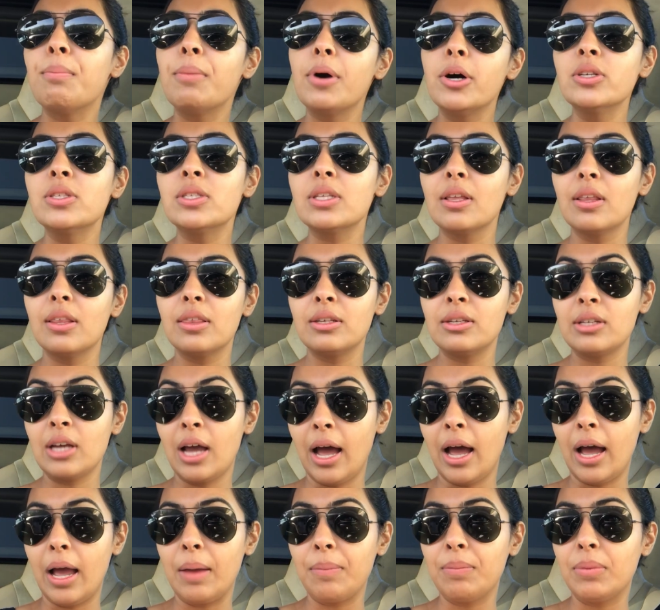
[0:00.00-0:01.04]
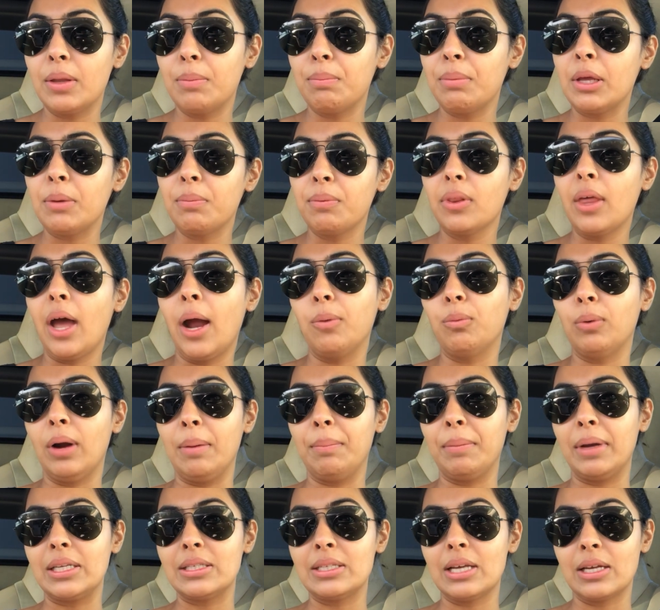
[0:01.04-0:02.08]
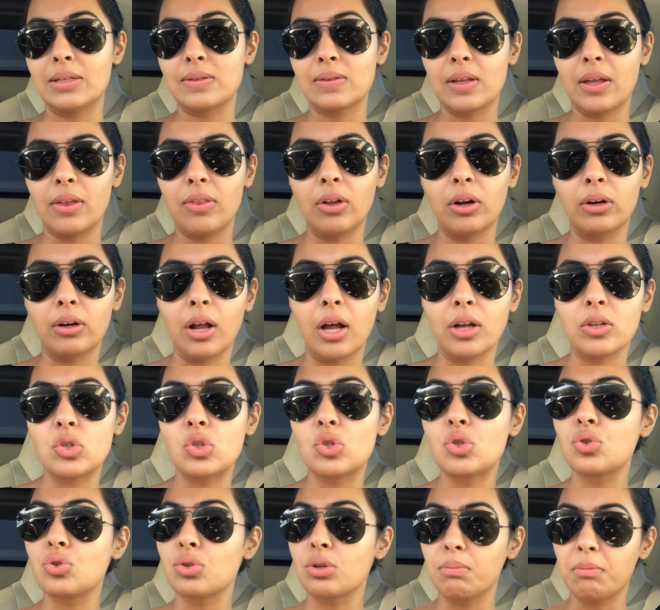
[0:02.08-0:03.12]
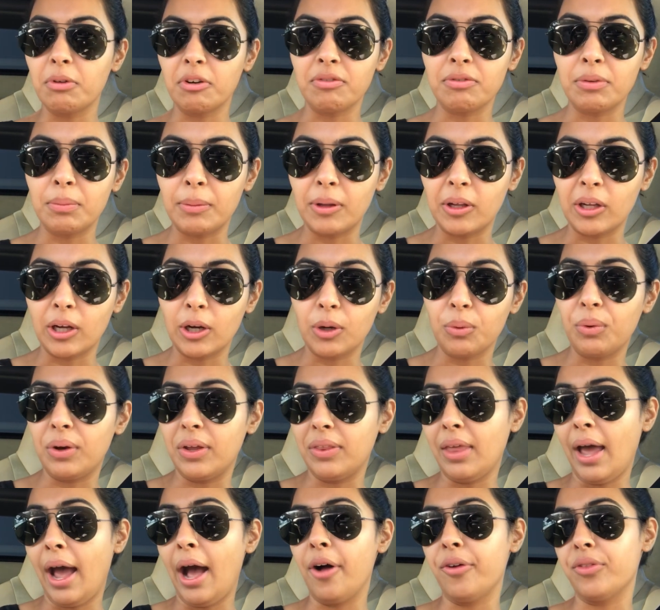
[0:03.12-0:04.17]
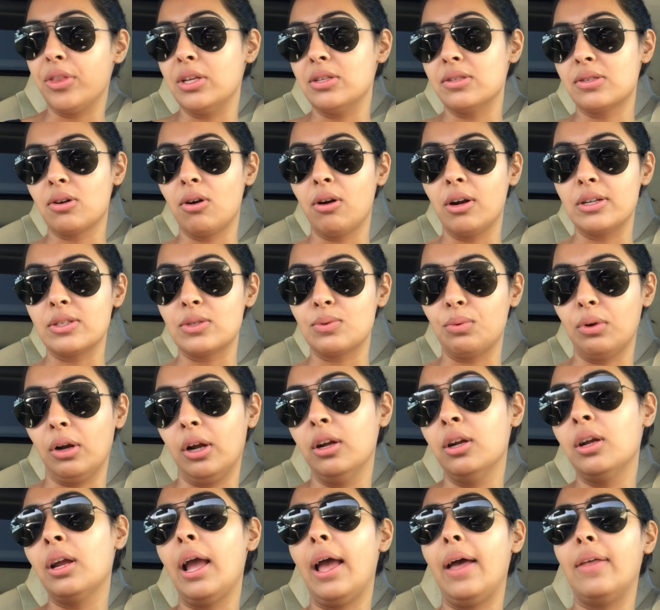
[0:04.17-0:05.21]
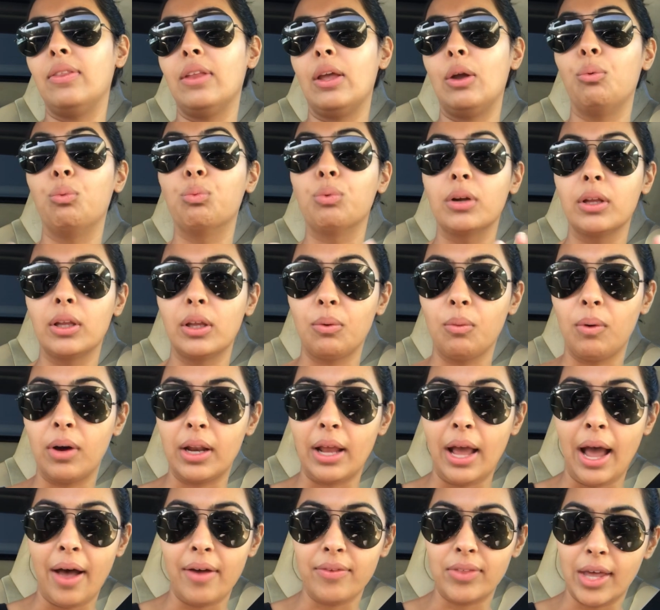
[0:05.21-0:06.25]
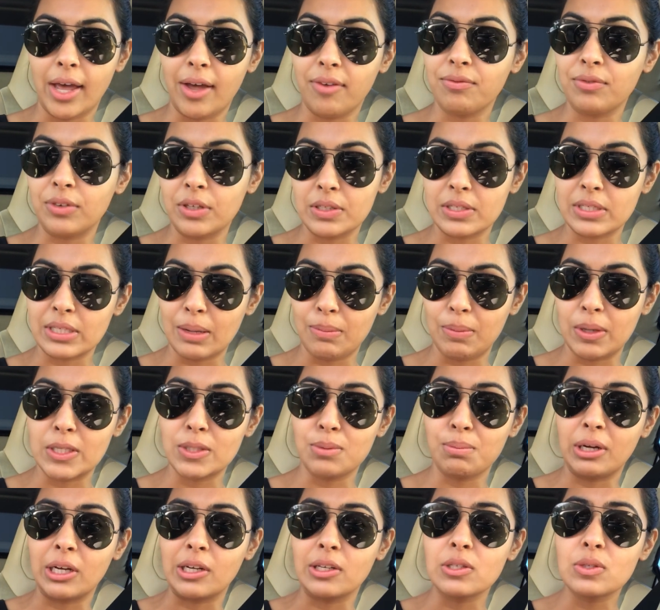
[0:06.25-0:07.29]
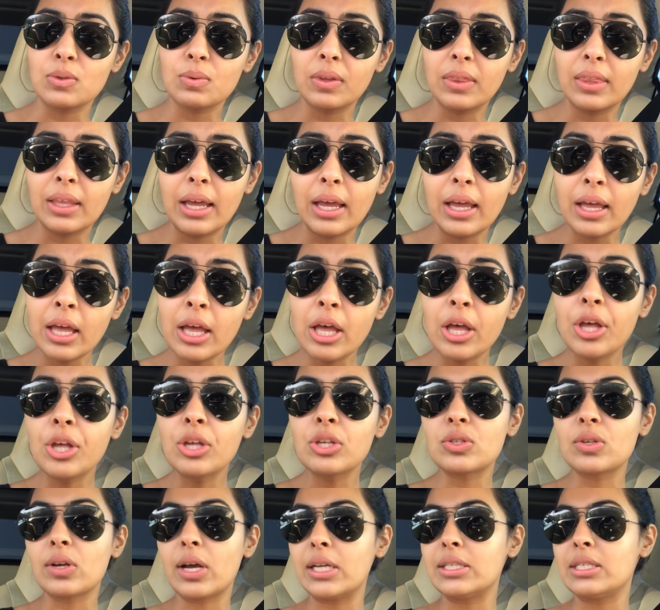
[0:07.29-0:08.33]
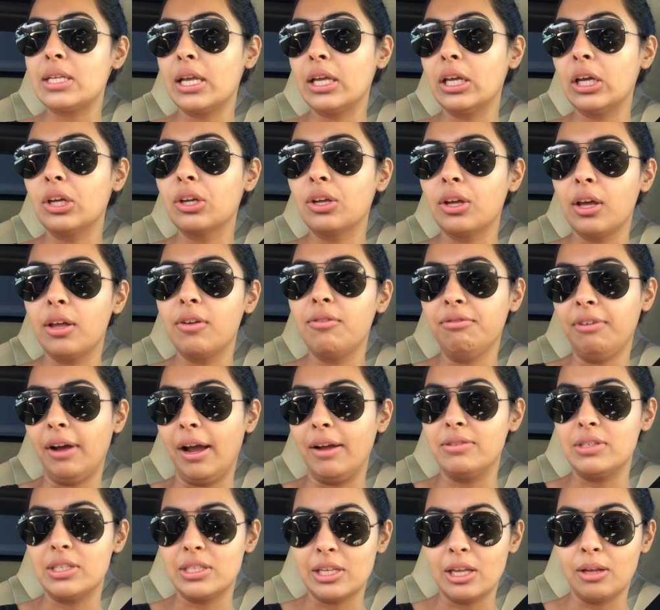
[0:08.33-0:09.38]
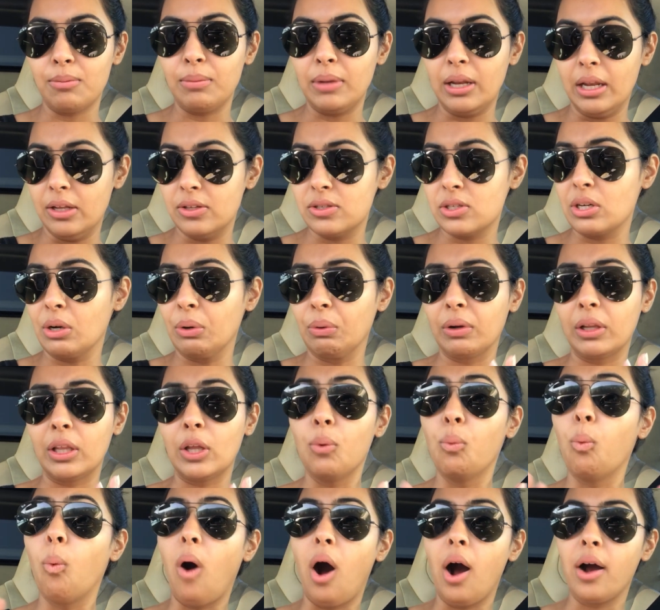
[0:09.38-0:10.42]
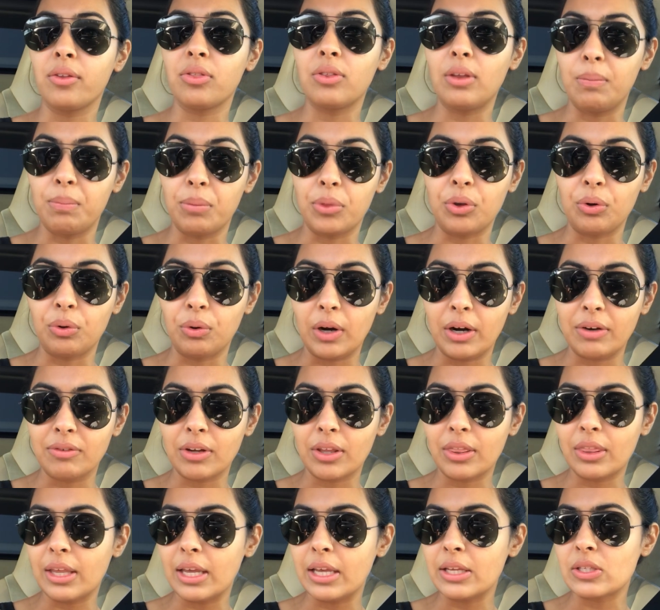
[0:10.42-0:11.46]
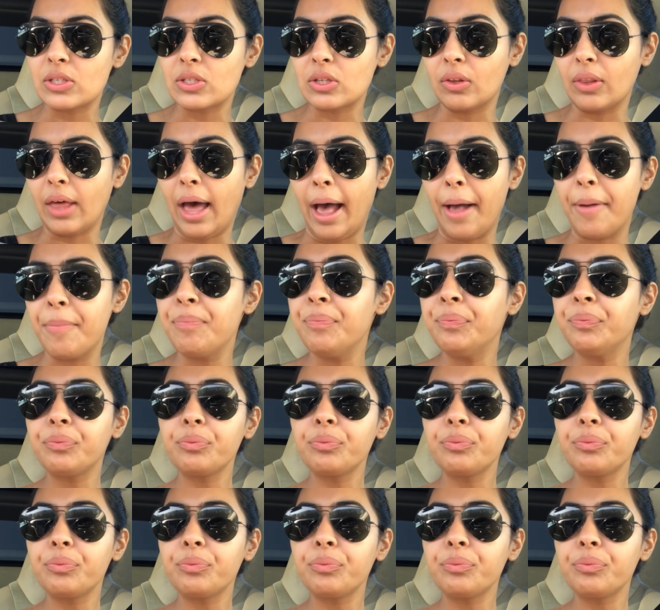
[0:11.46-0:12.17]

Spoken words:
most of the time, the people that rent my Tesla, they're not super familiar with how these cars work and they really wanna have that first time experience with it. So I take a good 5 to 10 minutes to really walk them through everything so that